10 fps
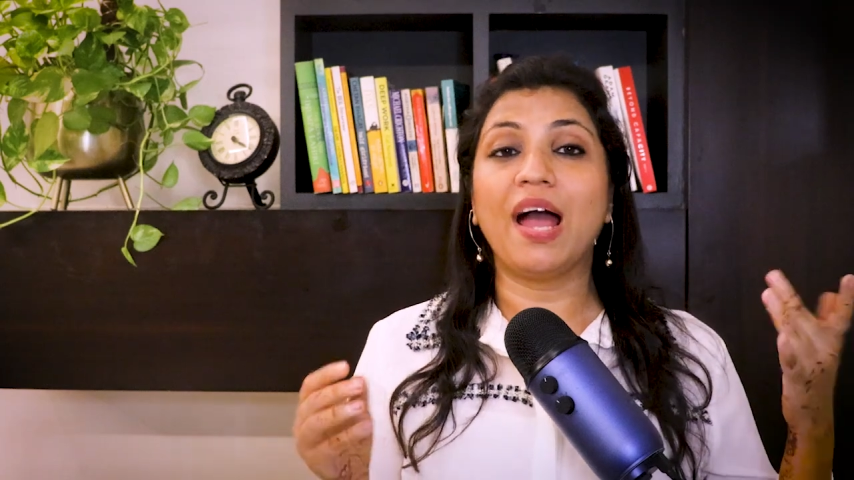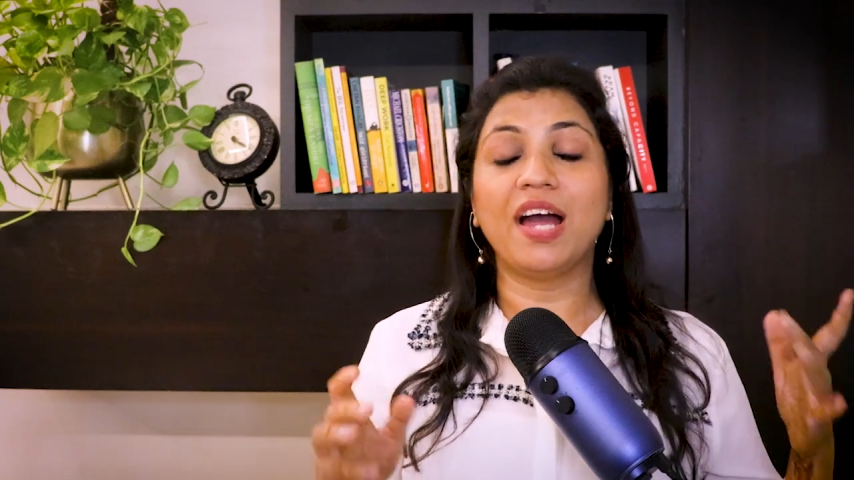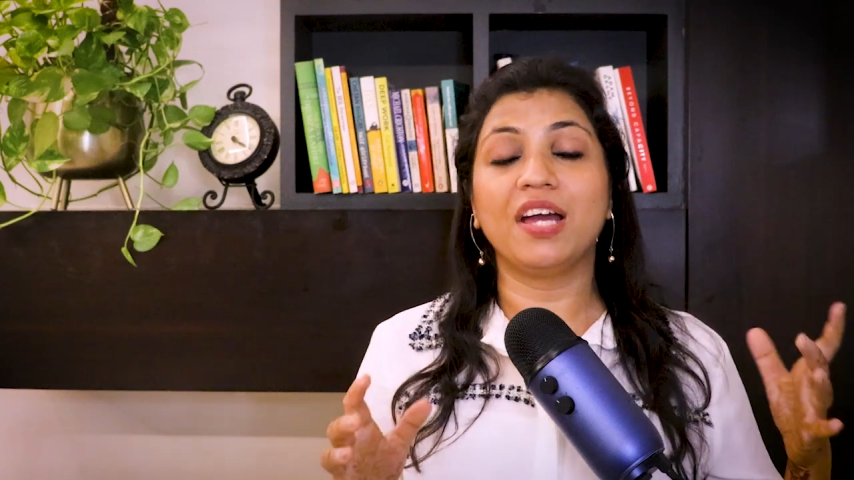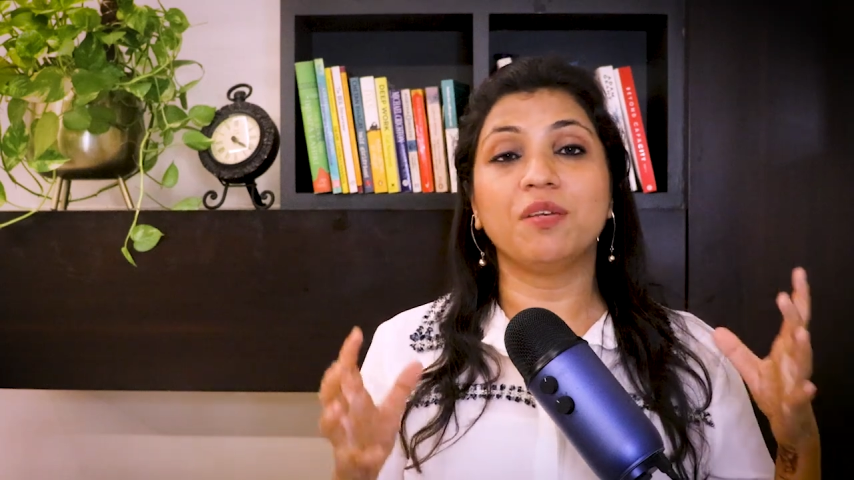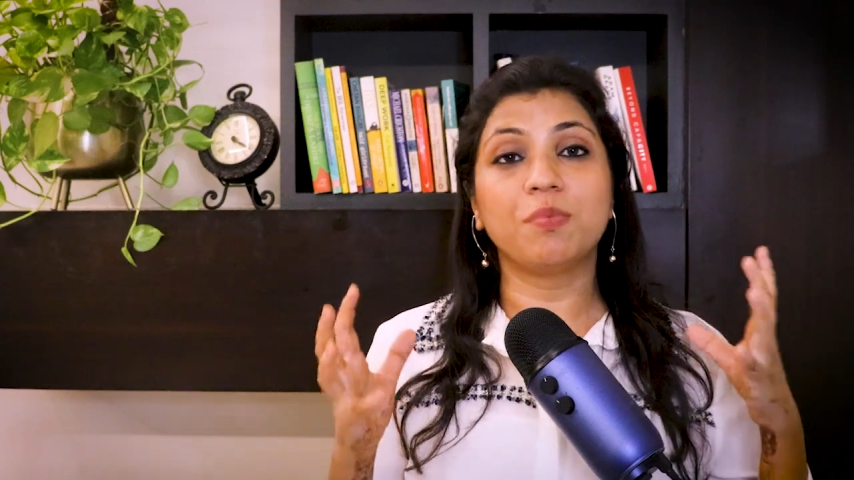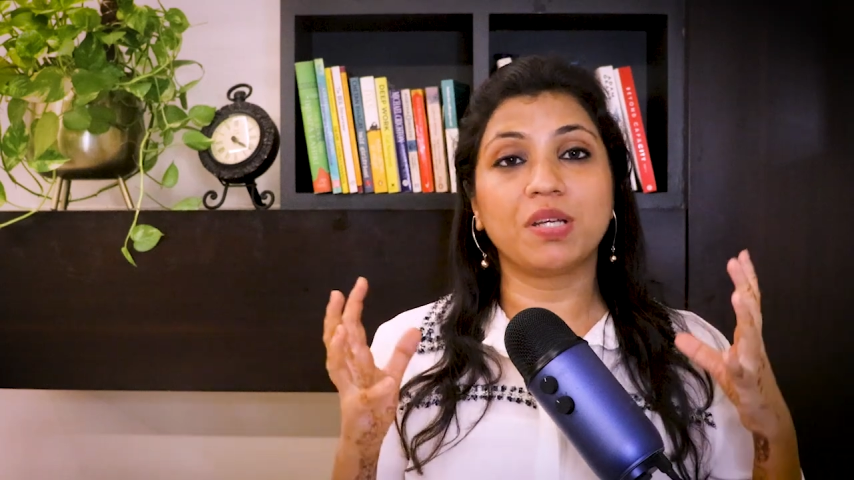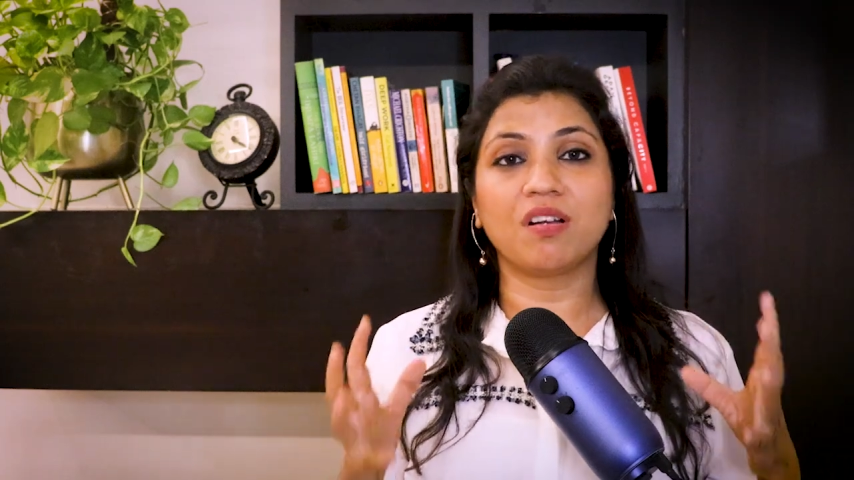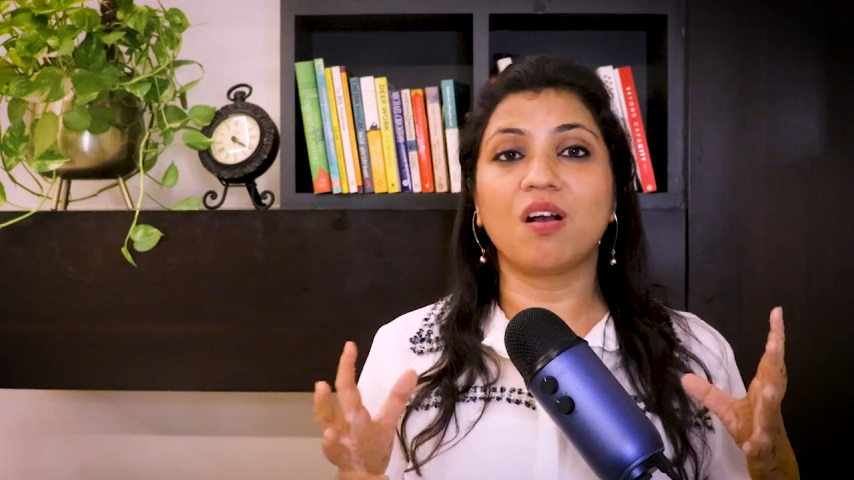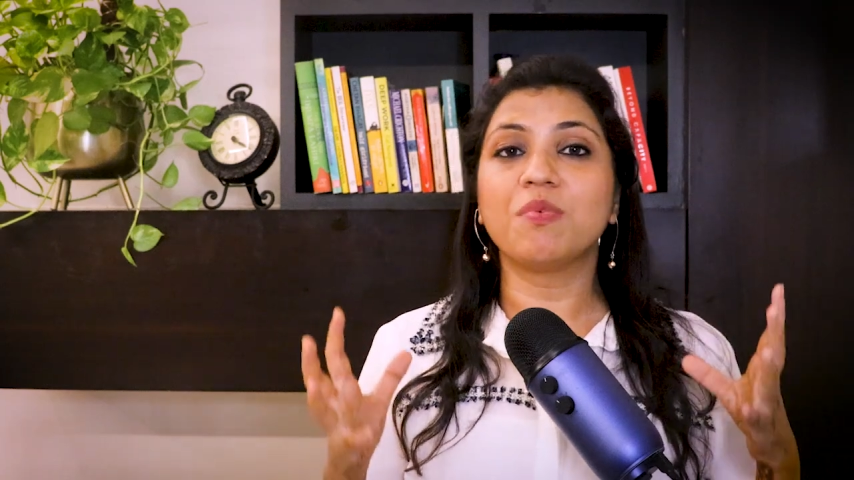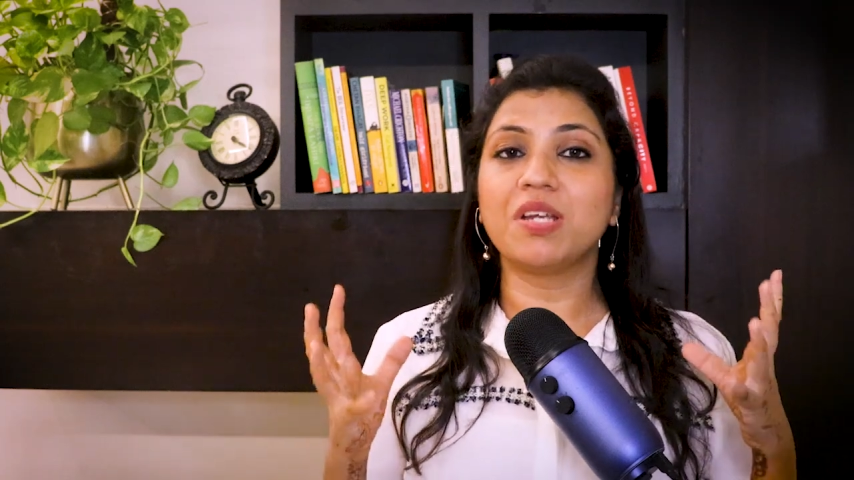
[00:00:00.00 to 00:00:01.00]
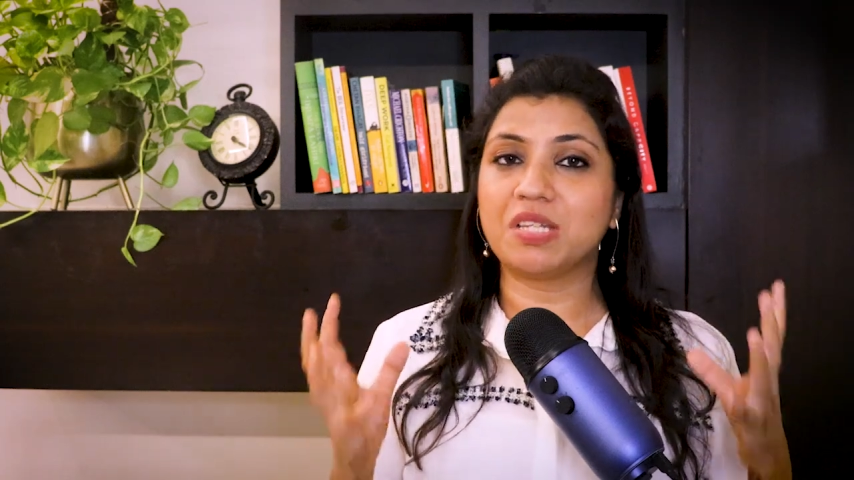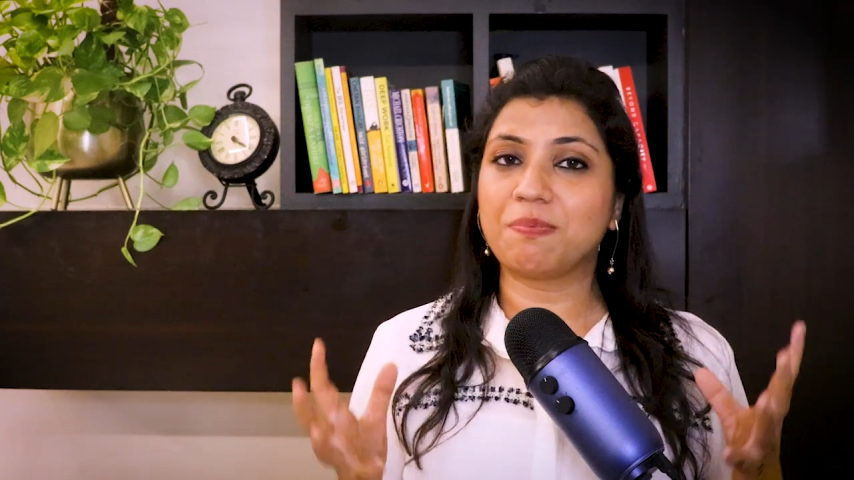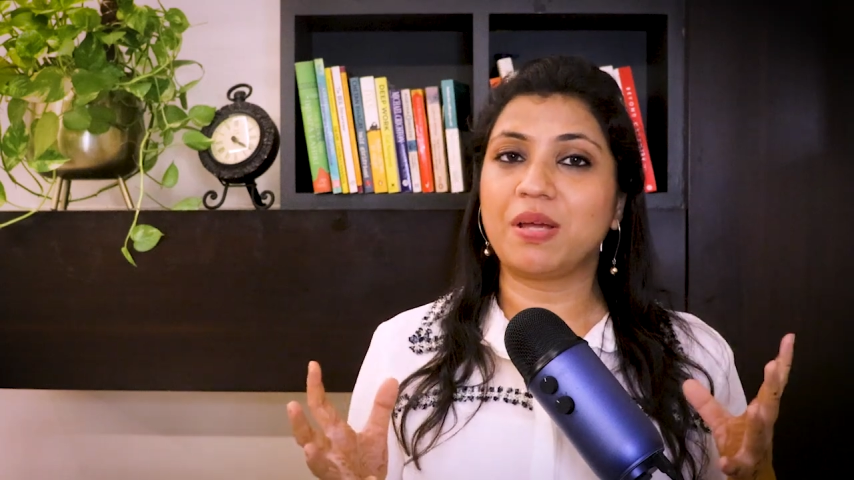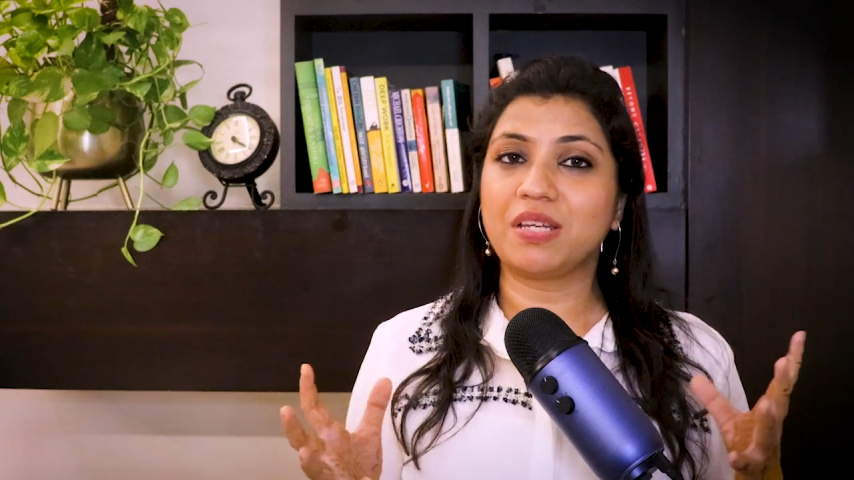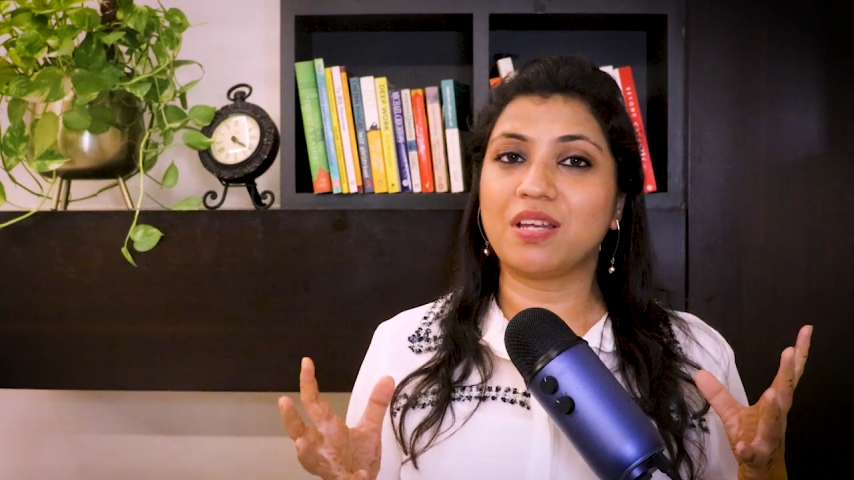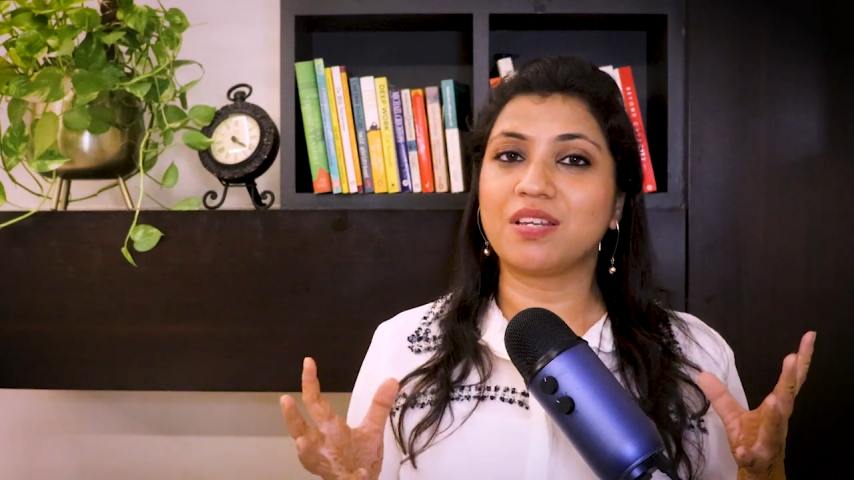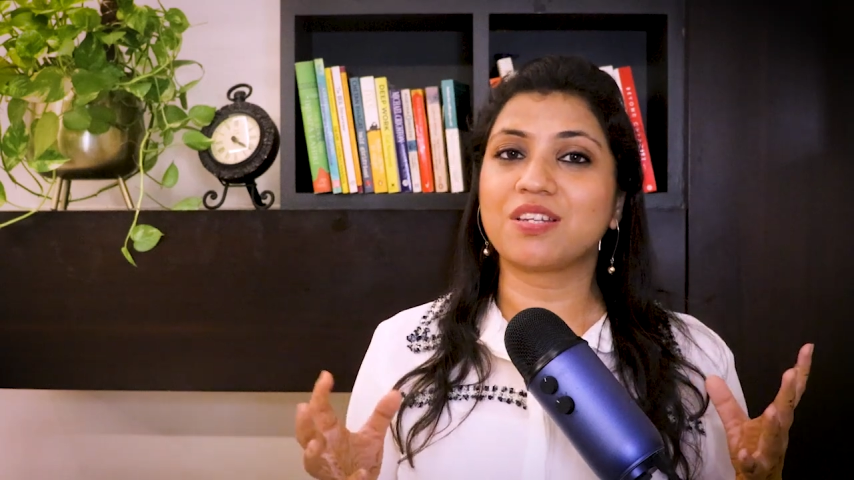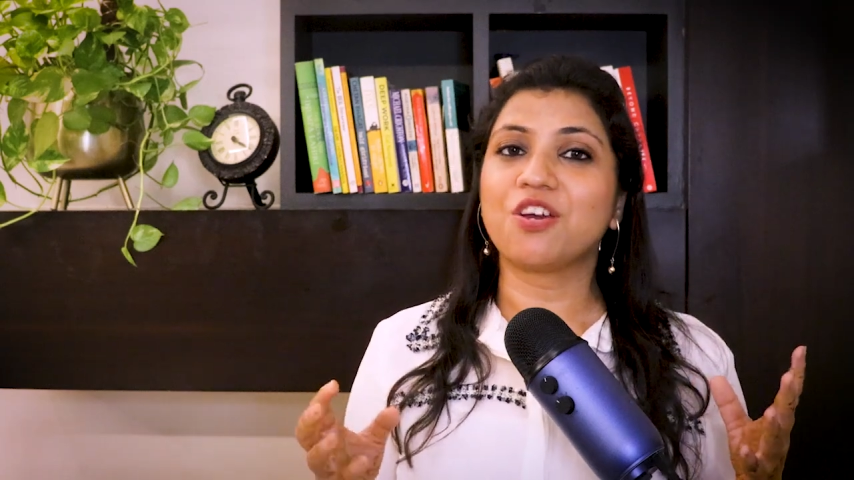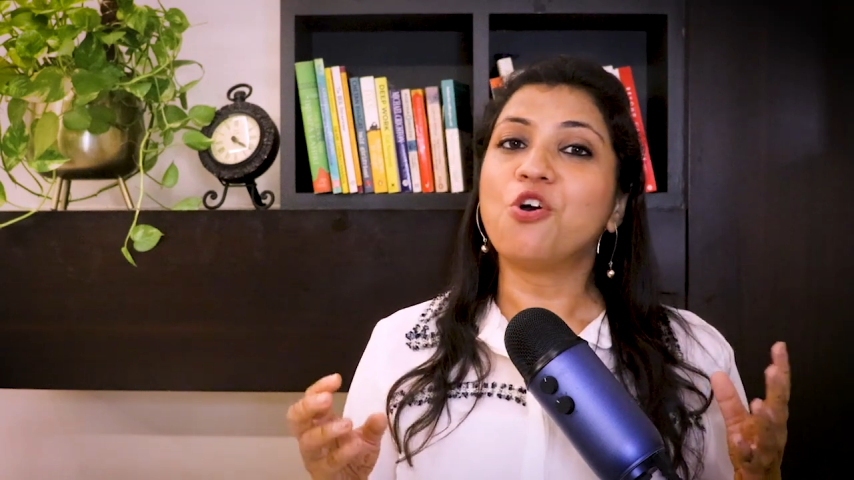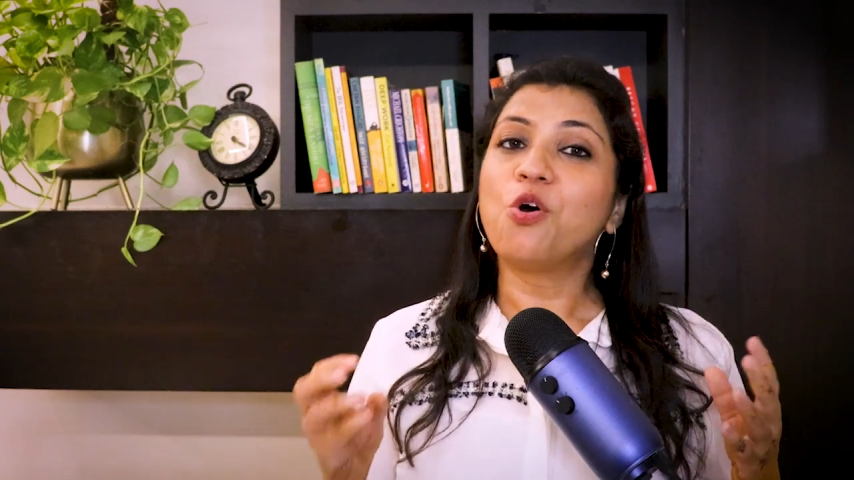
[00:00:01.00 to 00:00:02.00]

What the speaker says: and become independent.